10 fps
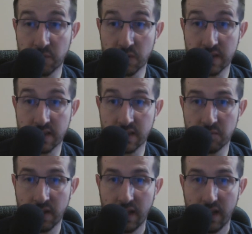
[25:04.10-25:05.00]
with the
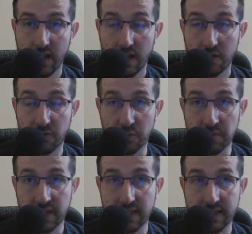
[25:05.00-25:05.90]
team. For
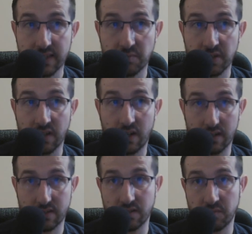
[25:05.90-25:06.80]
me, it has been
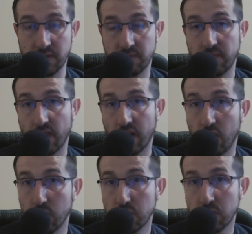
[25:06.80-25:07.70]
awesome.
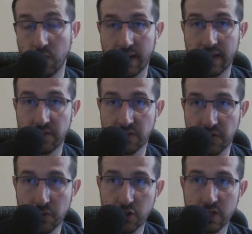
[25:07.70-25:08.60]
Also, I have the
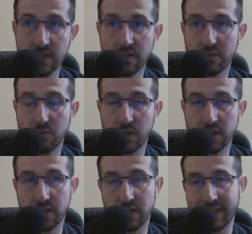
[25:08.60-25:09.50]
fusion,
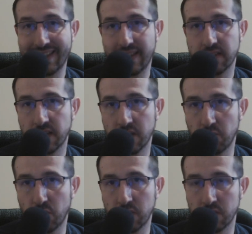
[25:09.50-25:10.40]
which in case I get
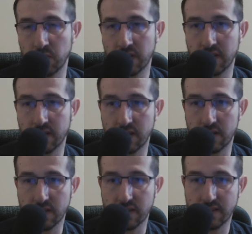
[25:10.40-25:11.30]
bored with
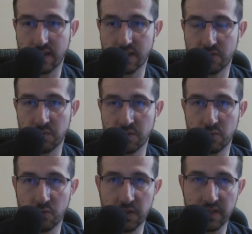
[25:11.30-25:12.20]
the sagas from the
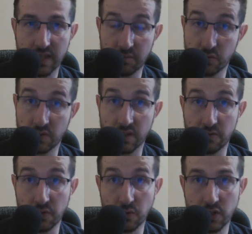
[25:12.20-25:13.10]
movies, I'm using the
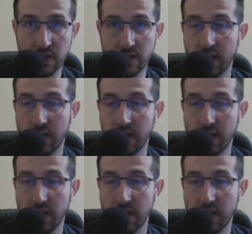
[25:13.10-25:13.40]
fusion.